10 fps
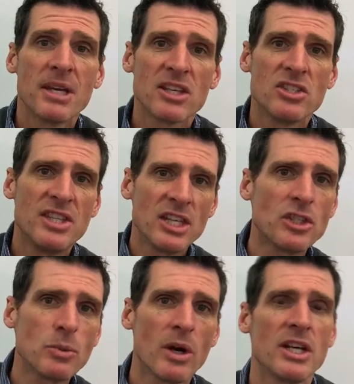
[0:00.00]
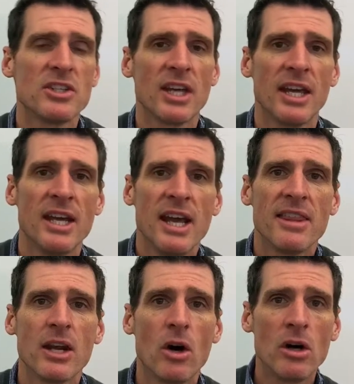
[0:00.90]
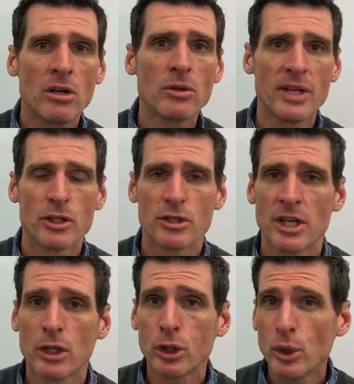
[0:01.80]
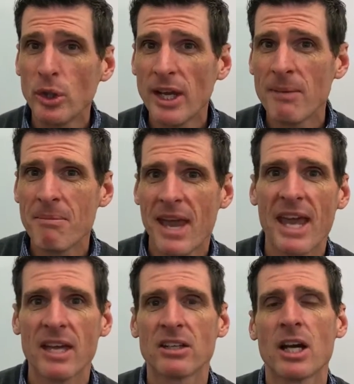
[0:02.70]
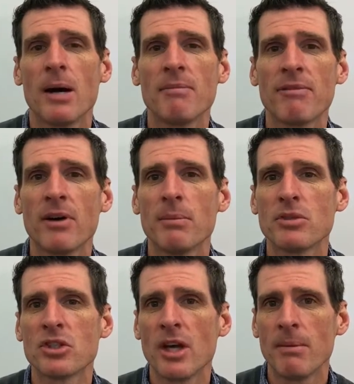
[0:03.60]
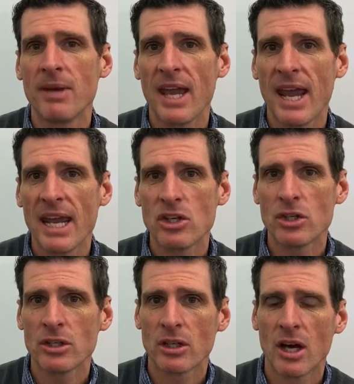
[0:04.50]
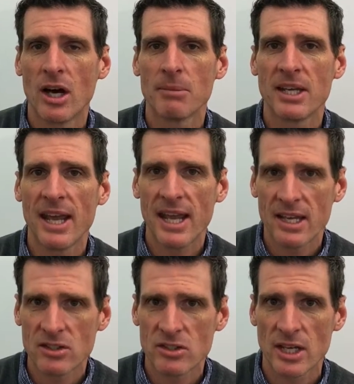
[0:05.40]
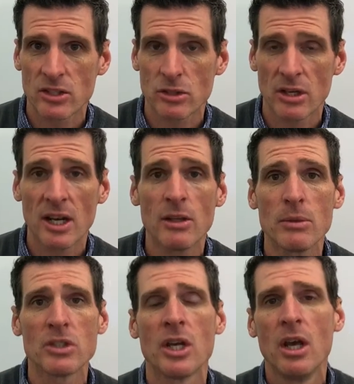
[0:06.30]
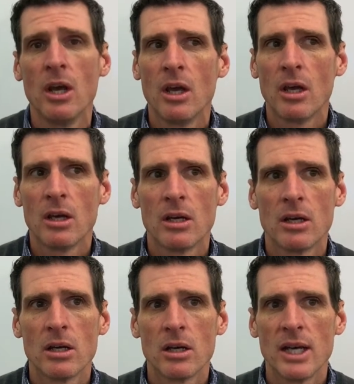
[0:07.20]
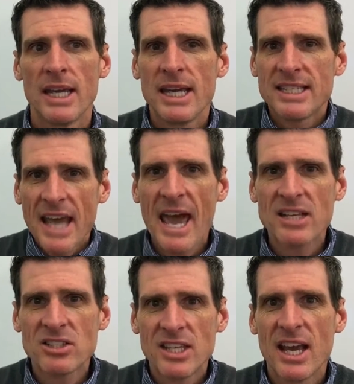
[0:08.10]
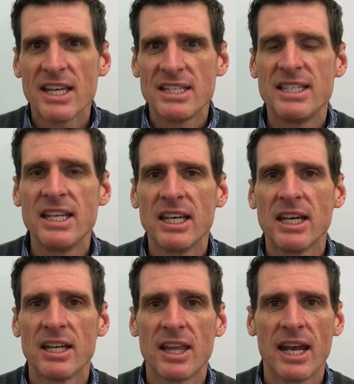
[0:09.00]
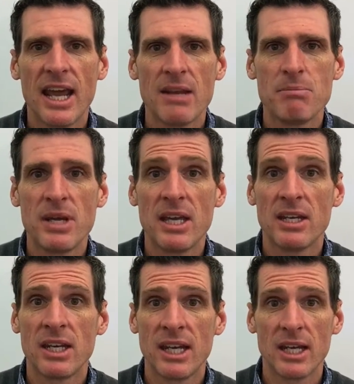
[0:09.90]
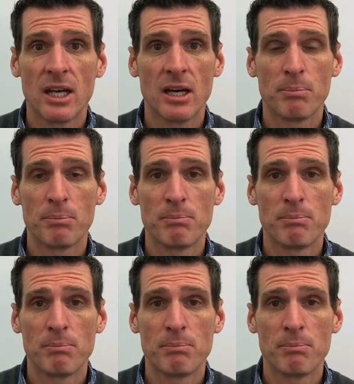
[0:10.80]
Because this is where he said that all creatures, including man, come from some ancient common ancestor. In other words, he attacks the idea that had been a